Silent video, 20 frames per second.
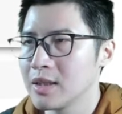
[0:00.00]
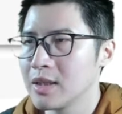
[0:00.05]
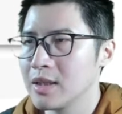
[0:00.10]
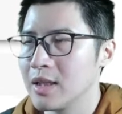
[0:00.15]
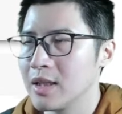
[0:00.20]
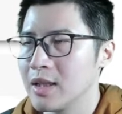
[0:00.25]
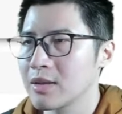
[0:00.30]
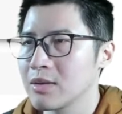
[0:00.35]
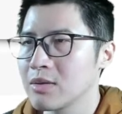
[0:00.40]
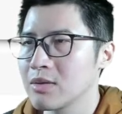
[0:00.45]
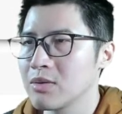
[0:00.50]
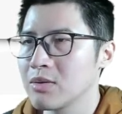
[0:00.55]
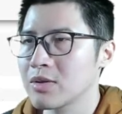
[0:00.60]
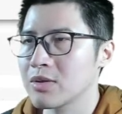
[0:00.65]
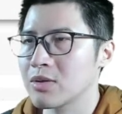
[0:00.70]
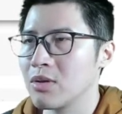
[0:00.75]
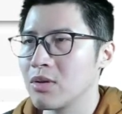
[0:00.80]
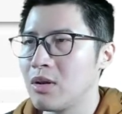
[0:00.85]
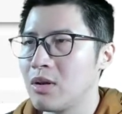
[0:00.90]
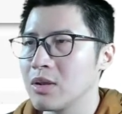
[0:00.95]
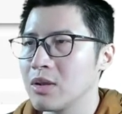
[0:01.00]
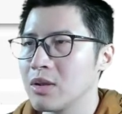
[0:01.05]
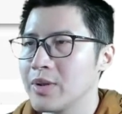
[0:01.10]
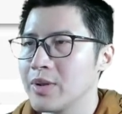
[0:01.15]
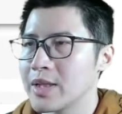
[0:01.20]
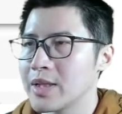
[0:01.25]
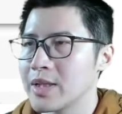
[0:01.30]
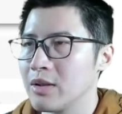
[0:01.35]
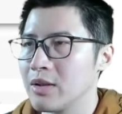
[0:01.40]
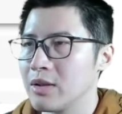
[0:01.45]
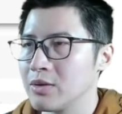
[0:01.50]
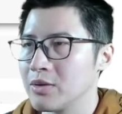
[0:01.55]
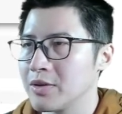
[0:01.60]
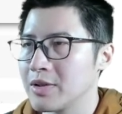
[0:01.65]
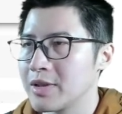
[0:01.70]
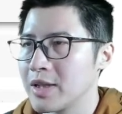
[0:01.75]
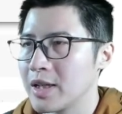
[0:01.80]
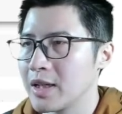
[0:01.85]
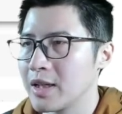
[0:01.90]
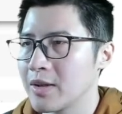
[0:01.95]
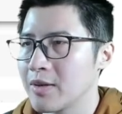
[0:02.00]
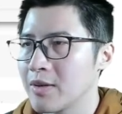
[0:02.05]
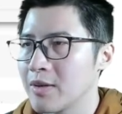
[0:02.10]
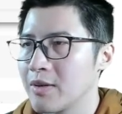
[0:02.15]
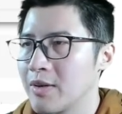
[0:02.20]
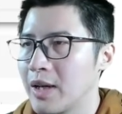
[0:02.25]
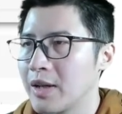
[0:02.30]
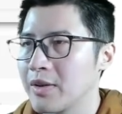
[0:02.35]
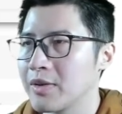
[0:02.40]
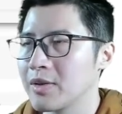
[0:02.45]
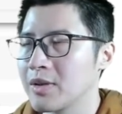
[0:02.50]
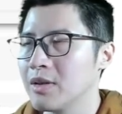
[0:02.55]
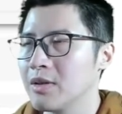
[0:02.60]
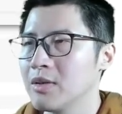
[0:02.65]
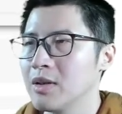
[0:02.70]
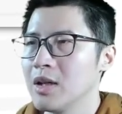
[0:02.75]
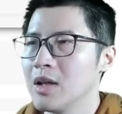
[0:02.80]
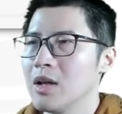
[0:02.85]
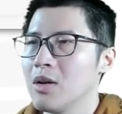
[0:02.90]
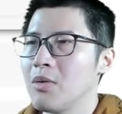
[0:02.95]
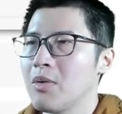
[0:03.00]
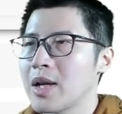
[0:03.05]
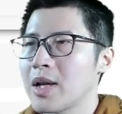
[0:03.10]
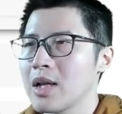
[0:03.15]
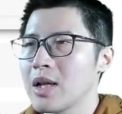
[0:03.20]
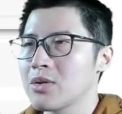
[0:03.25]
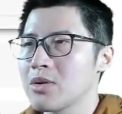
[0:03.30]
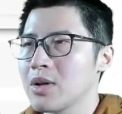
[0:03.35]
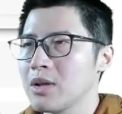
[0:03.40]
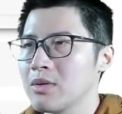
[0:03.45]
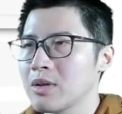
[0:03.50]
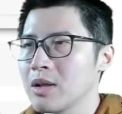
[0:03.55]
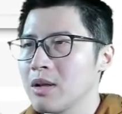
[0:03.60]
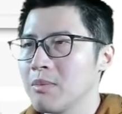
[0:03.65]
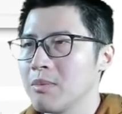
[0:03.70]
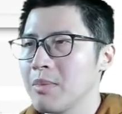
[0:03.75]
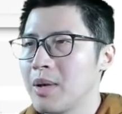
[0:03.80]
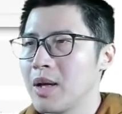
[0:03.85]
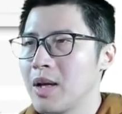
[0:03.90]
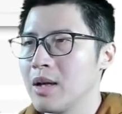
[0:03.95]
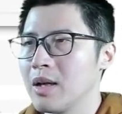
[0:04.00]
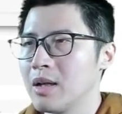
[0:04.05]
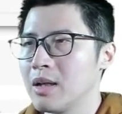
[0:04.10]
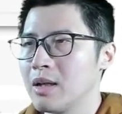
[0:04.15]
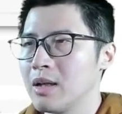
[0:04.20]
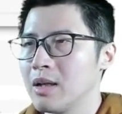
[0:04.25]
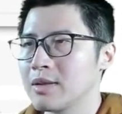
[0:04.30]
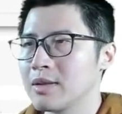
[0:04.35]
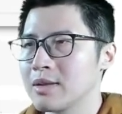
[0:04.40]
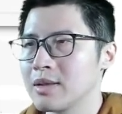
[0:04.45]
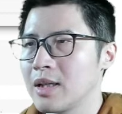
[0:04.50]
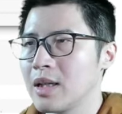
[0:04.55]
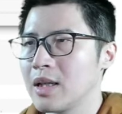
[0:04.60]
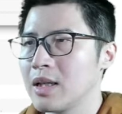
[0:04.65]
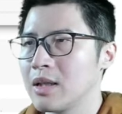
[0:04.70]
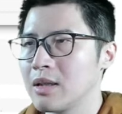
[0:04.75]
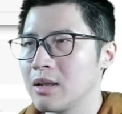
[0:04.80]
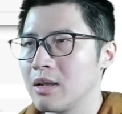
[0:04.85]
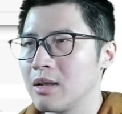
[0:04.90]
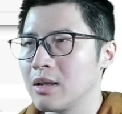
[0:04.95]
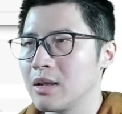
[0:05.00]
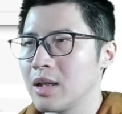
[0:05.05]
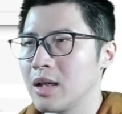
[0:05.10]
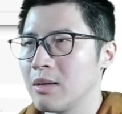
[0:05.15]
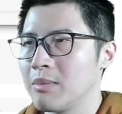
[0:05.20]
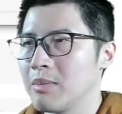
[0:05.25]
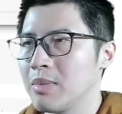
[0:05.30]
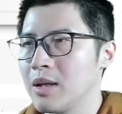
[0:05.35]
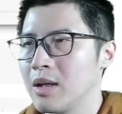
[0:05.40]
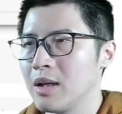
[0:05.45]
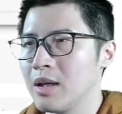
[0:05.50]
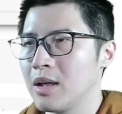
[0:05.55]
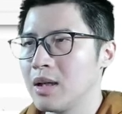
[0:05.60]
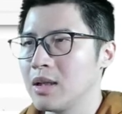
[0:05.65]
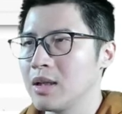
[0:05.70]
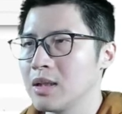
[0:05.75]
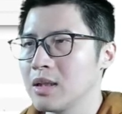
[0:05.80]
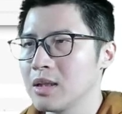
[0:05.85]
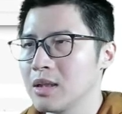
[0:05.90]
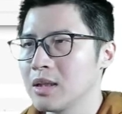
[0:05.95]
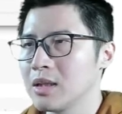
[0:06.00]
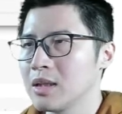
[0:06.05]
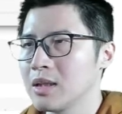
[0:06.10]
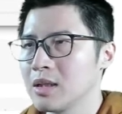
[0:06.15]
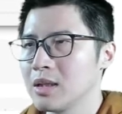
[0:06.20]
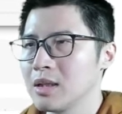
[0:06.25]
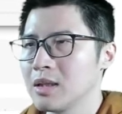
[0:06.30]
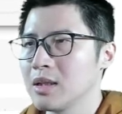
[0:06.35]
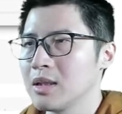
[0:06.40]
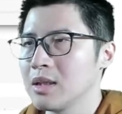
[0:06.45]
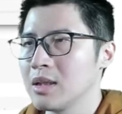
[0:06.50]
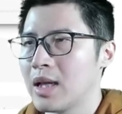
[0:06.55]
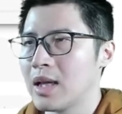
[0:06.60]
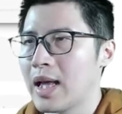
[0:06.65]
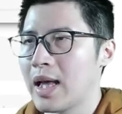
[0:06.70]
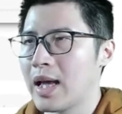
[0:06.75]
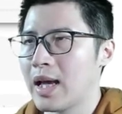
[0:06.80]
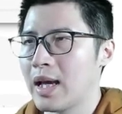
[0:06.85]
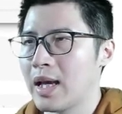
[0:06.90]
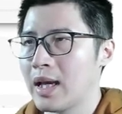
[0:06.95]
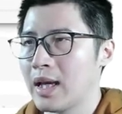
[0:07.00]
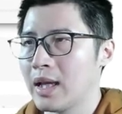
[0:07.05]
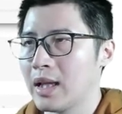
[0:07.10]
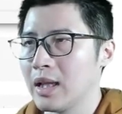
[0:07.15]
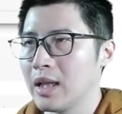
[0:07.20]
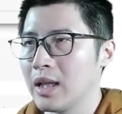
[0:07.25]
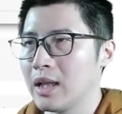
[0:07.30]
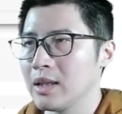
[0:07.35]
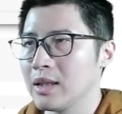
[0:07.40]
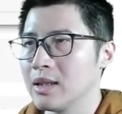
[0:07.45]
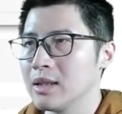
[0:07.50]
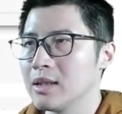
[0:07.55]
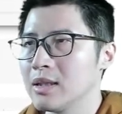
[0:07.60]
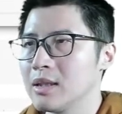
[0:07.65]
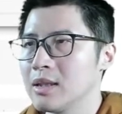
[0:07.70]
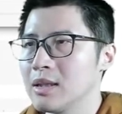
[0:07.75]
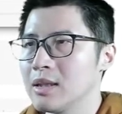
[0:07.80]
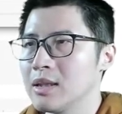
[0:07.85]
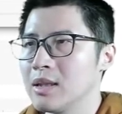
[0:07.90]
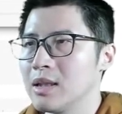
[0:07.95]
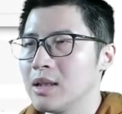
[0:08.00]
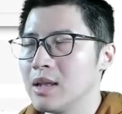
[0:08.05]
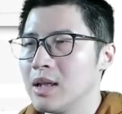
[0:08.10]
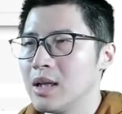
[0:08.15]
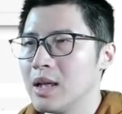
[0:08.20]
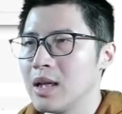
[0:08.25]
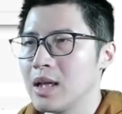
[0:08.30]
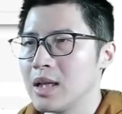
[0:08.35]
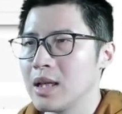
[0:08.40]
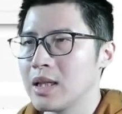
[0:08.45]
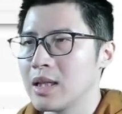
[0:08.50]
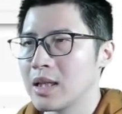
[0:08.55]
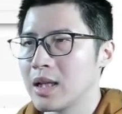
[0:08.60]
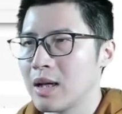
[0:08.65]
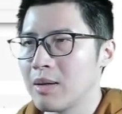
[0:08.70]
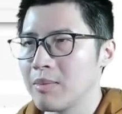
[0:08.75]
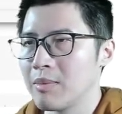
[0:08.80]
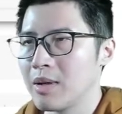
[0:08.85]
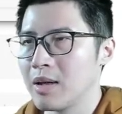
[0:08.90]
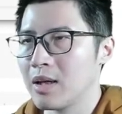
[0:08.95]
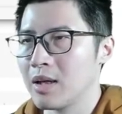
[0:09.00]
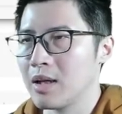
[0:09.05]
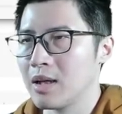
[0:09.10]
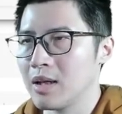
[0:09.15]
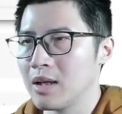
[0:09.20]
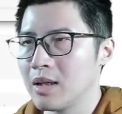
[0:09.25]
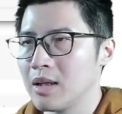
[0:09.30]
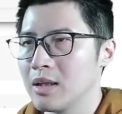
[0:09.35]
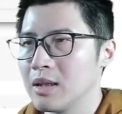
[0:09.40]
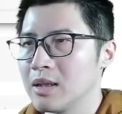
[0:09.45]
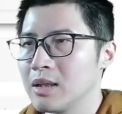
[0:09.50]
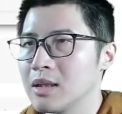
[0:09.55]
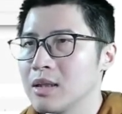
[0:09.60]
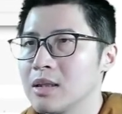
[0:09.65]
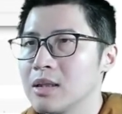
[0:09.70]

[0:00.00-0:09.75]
It's going to store the result on the C, right? So we can try to compare c.numpy and a numpy,